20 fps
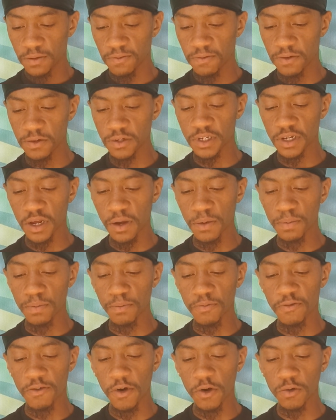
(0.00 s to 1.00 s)
for
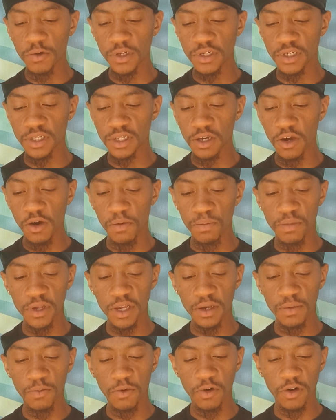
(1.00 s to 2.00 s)
some, focusing on
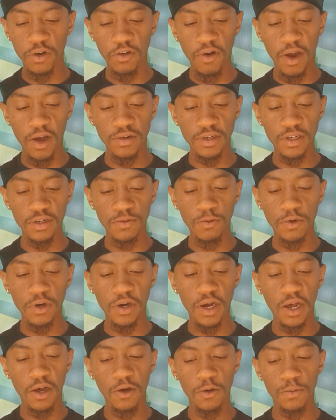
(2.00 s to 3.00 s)
being more grounded will
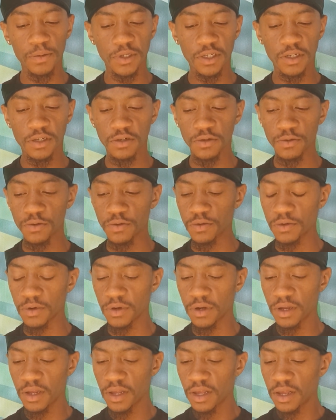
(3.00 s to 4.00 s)
help to
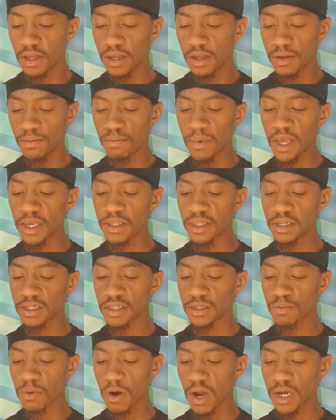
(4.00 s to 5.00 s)
make
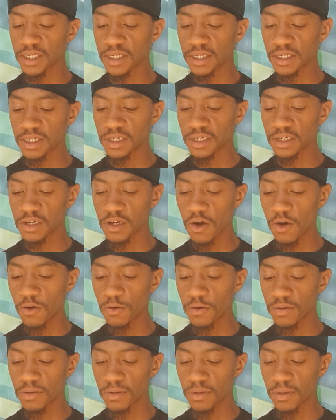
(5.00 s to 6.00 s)
this process
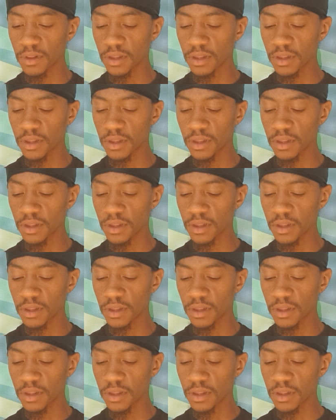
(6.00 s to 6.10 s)
go